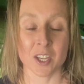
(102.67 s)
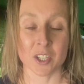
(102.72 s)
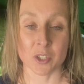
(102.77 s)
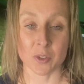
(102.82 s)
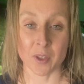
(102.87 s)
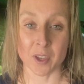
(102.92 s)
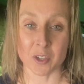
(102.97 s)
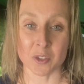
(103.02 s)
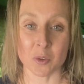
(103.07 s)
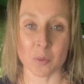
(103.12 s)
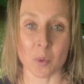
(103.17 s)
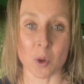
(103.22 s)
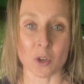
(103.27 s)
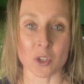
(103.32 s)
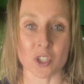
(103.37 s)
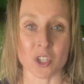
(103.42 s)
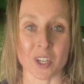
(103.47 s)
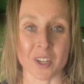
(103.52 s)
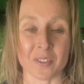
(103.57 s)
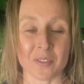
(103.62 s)
So thanks for
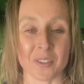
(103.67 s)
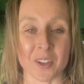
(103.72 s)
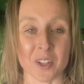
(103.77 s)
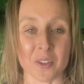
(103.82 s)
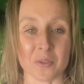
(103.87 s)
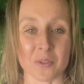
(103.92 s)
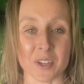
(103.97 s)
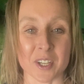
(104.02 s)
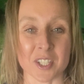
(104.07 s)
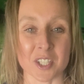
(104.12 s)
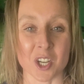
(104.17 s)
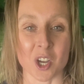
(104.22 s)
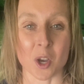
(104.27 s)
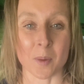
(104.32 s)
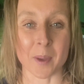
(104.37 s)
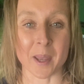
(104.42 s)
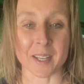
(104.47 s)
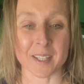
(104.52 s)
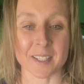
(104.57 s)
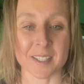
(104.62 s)
watching and feel free to
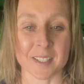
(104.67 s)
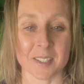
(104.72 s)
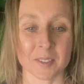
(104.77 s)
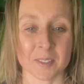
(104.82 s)
comment.